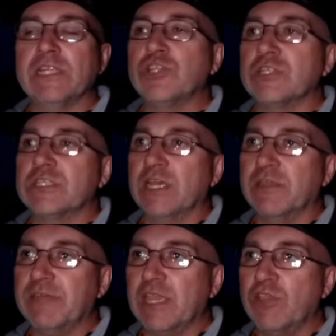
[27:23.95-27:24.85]
Just
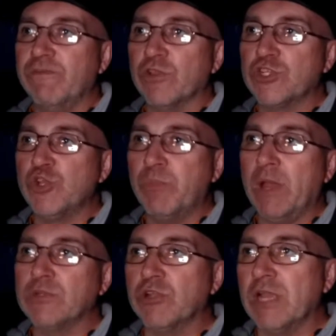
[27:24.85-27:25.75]
thank you for your
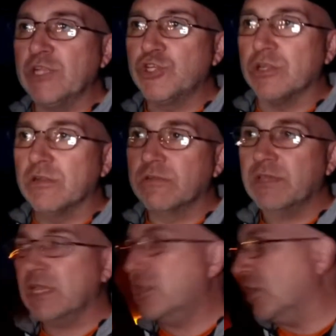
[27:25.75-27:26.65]
£2 donation.
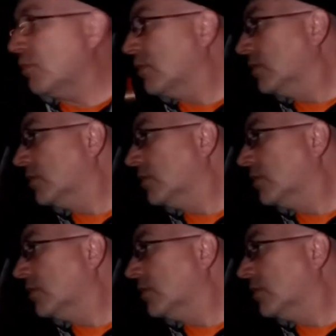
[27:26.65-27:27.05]
Thank you.